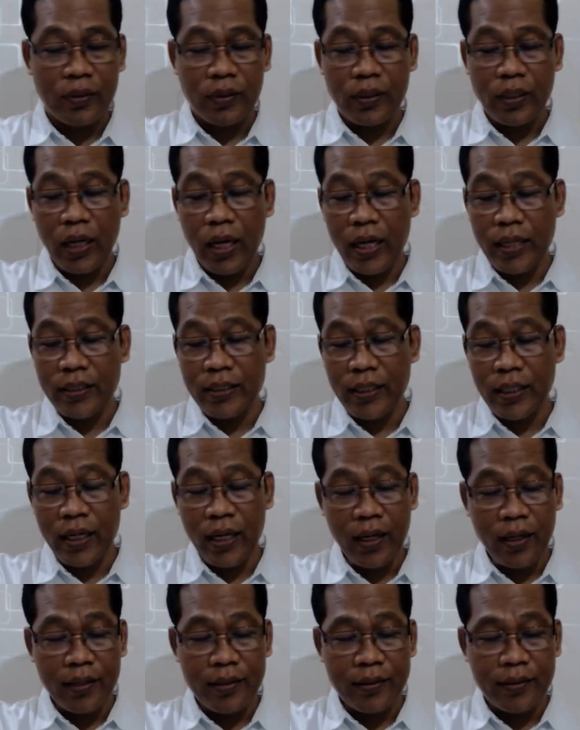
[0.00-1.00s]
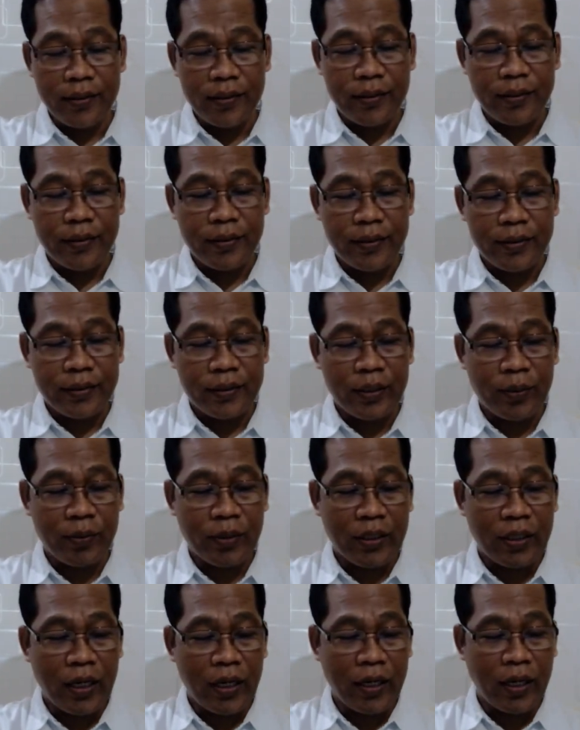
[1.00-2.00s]
Isaiah, chapter
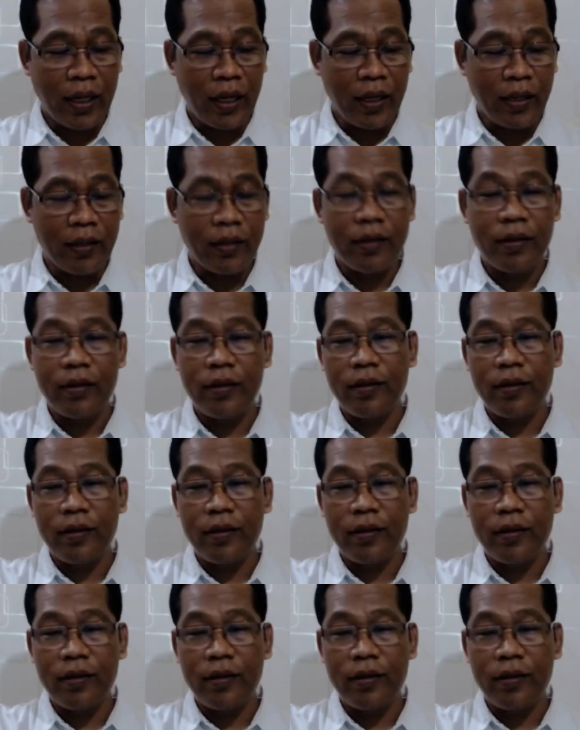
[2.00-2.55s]
38,